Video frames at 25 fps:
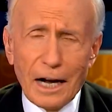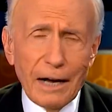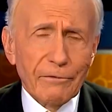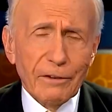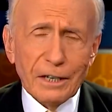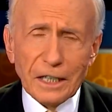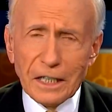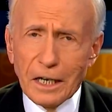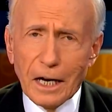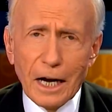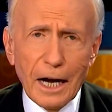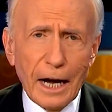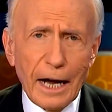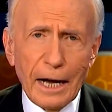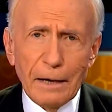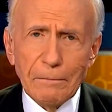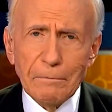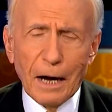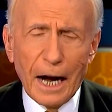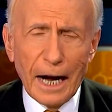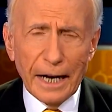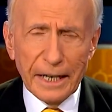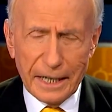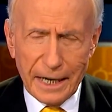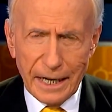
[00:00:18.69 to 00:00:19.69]
know, every
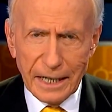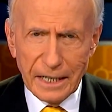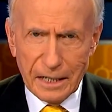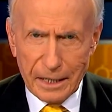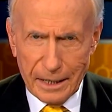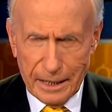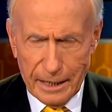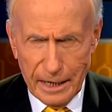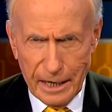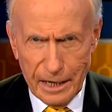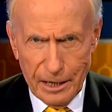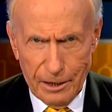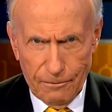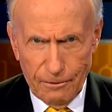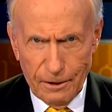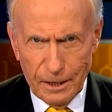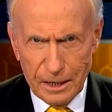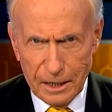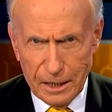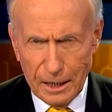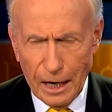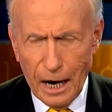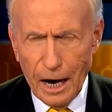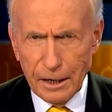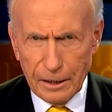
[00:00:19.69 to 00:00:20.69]
time I get together
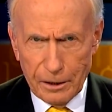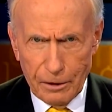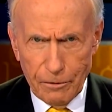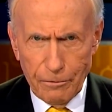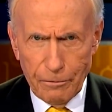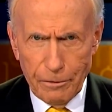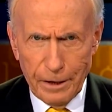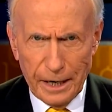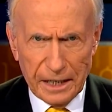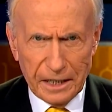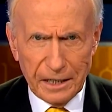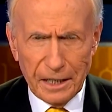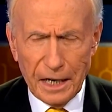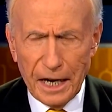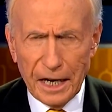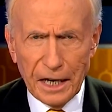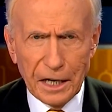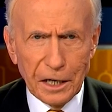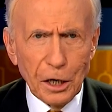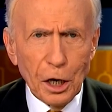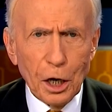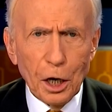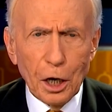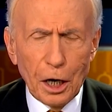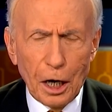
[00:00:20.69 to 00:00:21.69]
with Donna
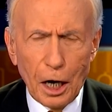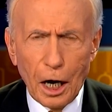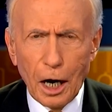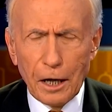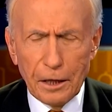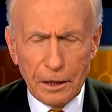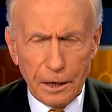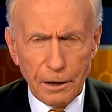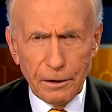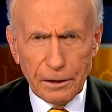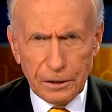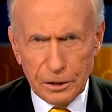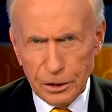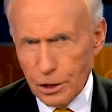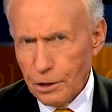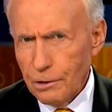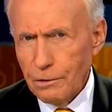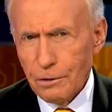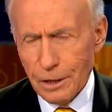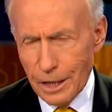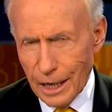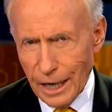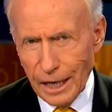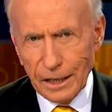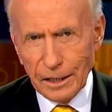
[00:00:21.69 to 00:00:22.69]
Rigney, uh, there are
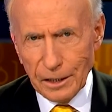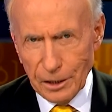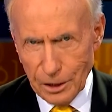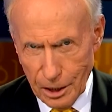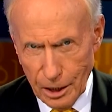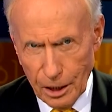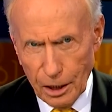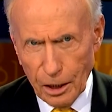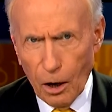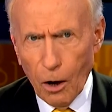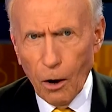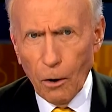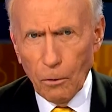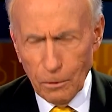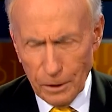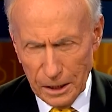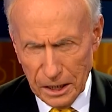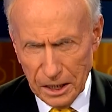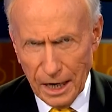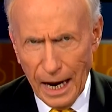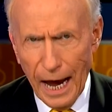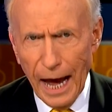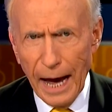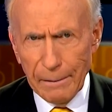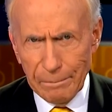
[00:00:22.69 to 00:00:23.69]
two things that
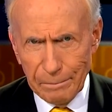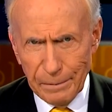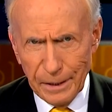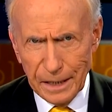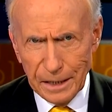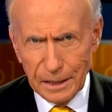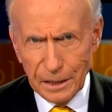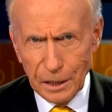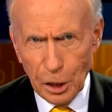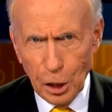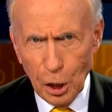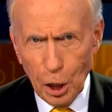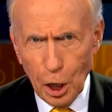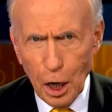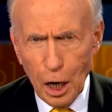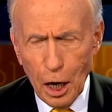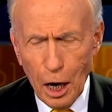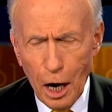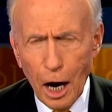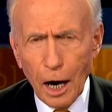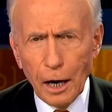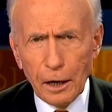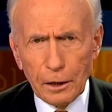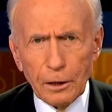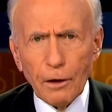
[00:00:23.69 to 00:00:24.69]
always happen.
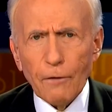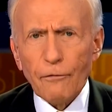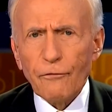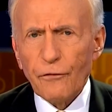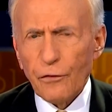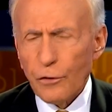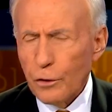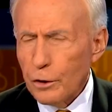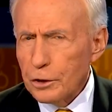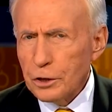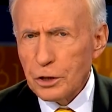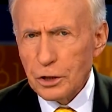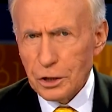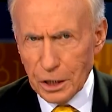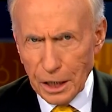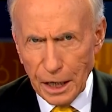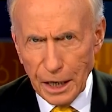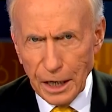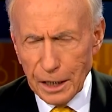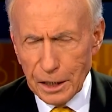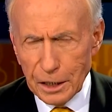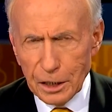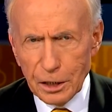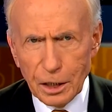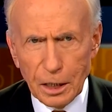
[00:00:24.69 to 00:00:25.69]
Uh, the
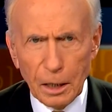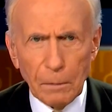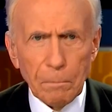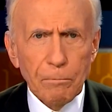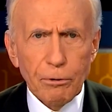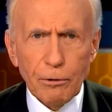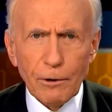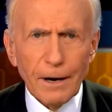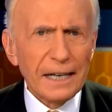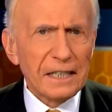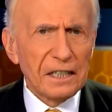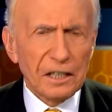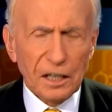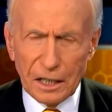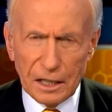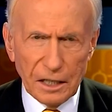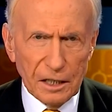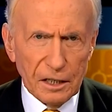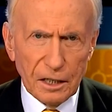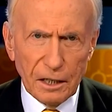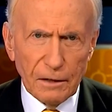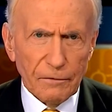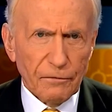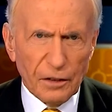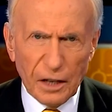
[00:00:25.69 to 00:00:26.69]
first is the
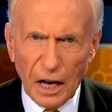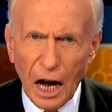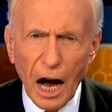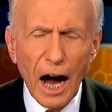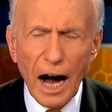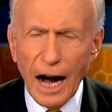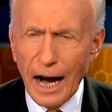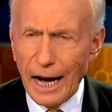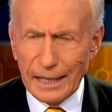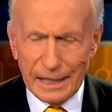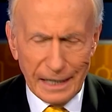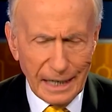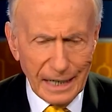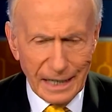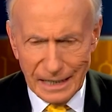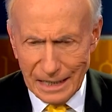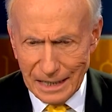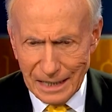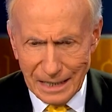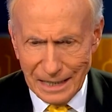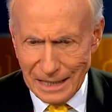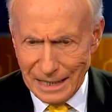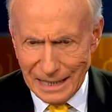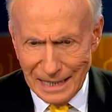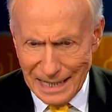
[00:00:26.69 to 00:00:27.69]
presence of God
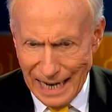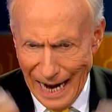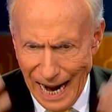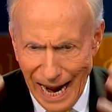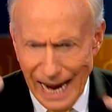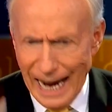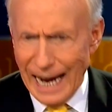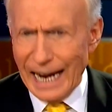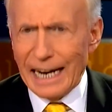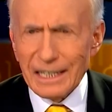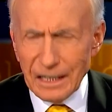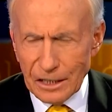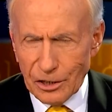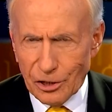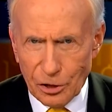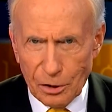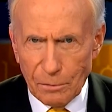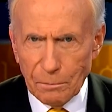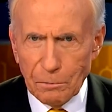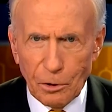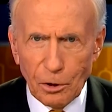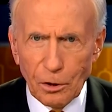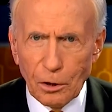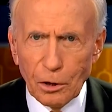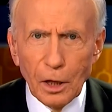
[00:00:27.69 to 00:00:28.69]
is
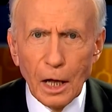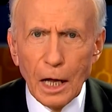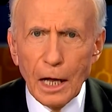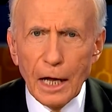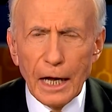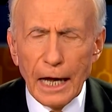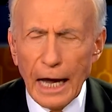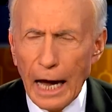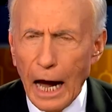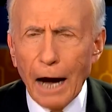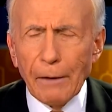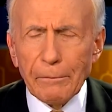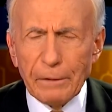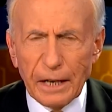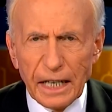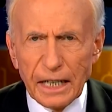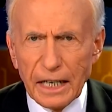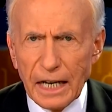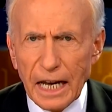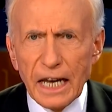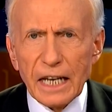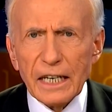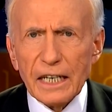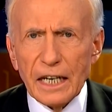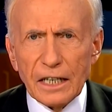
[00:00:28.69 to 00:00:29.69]
tangible. I
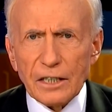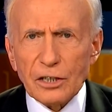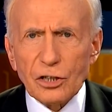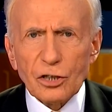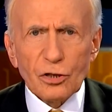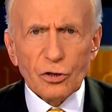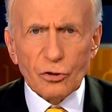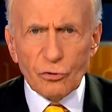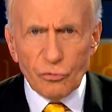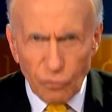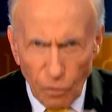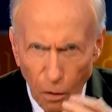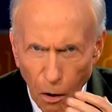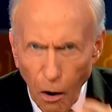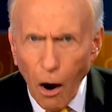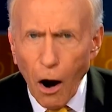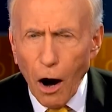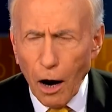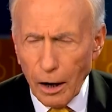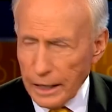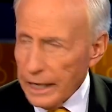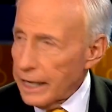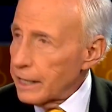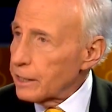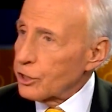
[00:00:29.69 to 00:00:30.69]
mean, it is
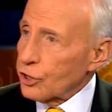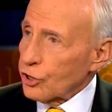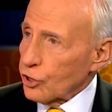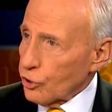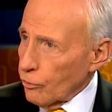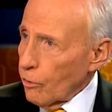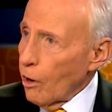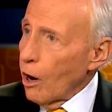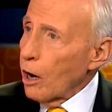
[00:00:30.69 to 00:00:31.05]
strong. It's